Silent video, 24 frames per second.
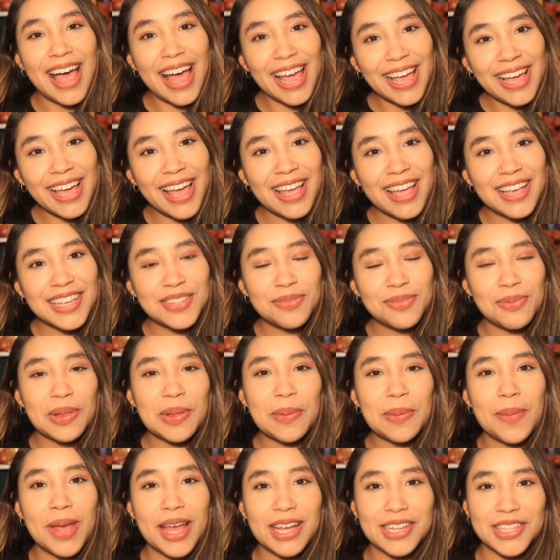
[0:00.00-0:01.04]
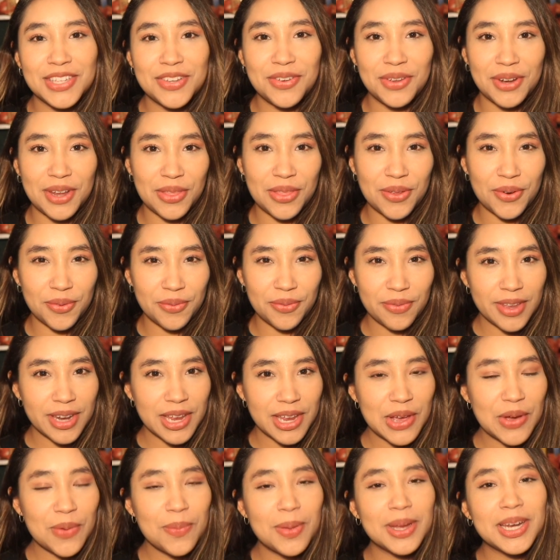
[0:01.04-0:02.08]
Hi guys, welcome back to another
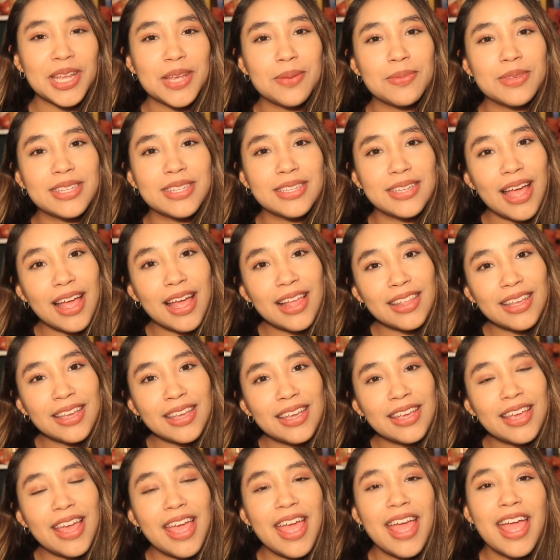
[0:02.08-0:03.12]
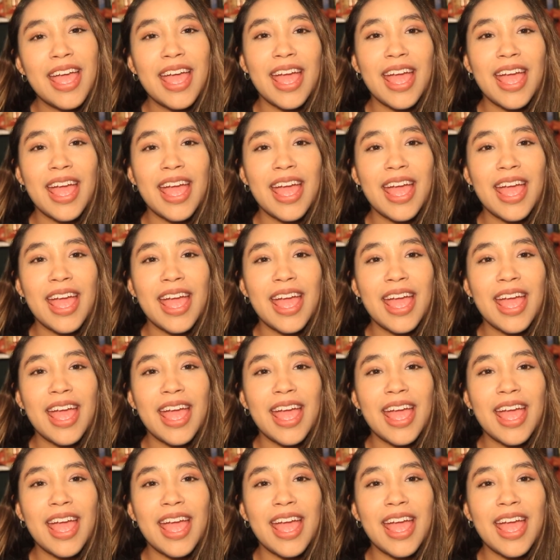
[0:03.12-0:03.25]
video. My name is Tali.